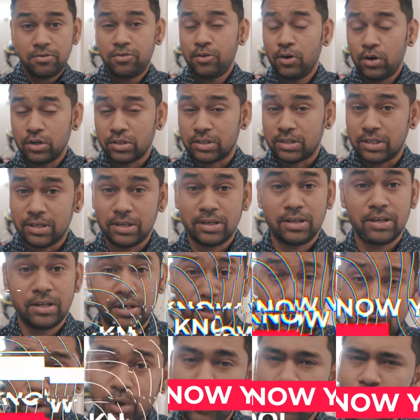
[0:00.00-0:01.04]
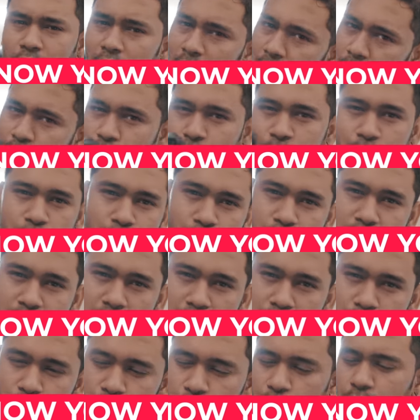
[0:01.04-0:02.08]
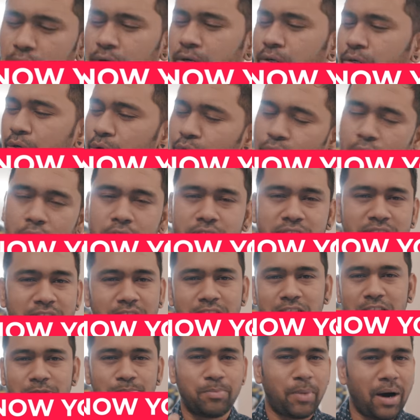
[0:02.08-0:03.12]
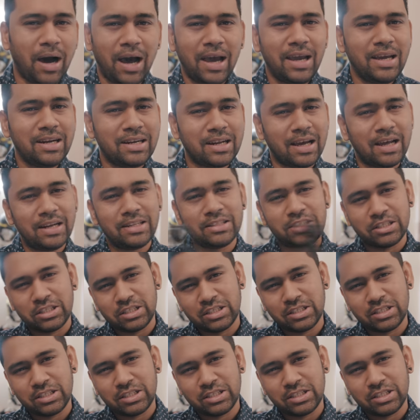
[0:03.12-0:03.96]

Fourth, know how to use the tool. Do not just buy it and